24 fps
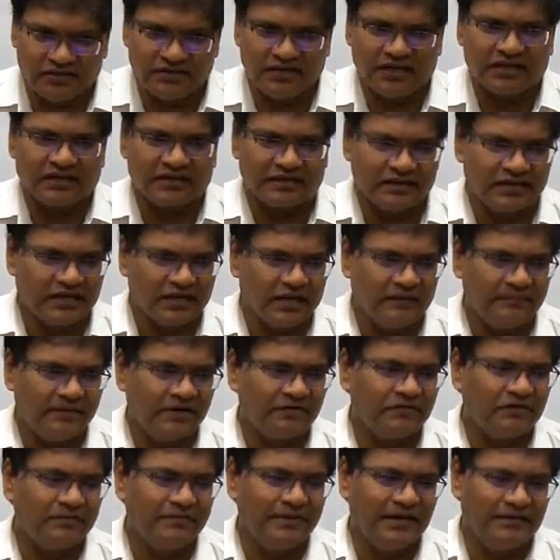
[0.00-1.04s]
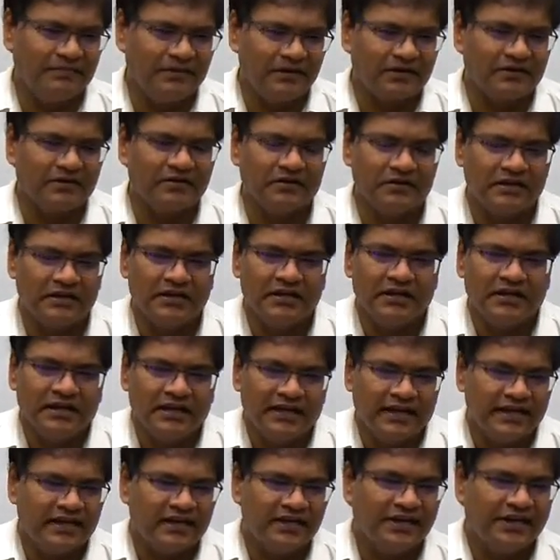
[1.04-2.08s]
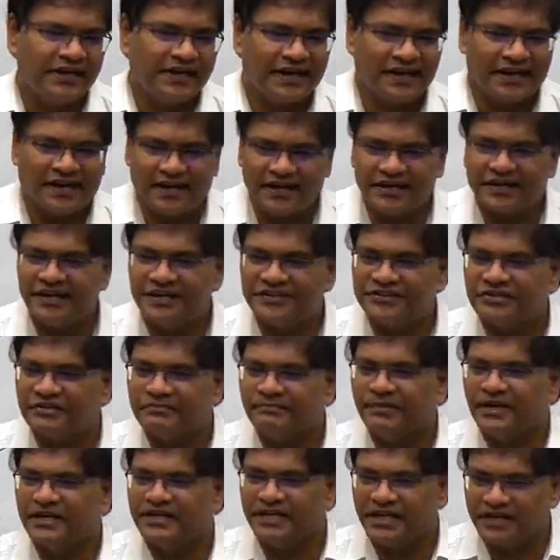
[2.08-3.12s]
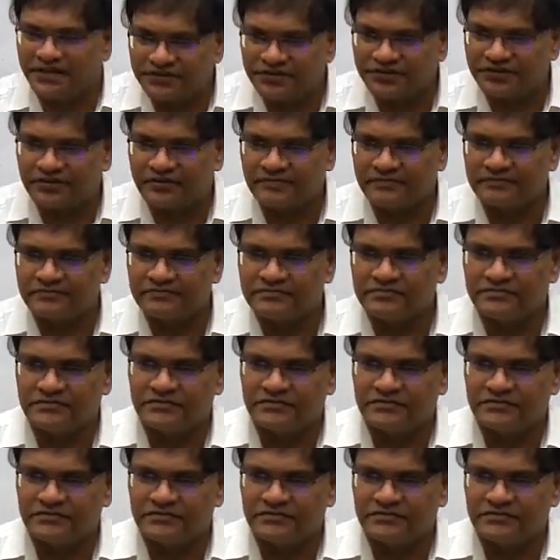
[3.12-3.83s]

so that the government would be able to decorate its budgets